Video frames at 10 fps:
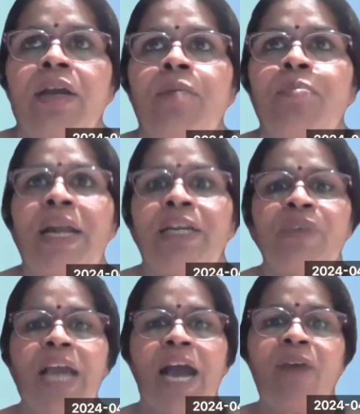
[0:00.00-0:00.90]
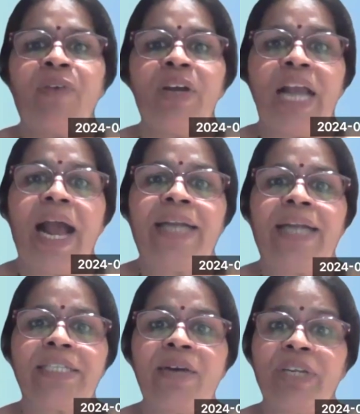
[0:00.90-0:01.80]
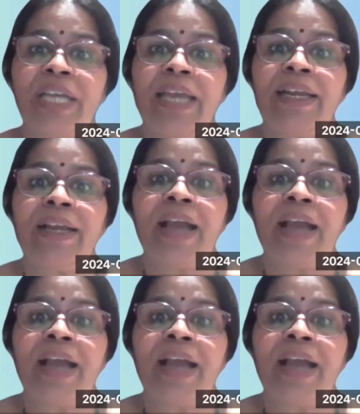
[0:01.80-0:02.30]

but we have our hands, our caring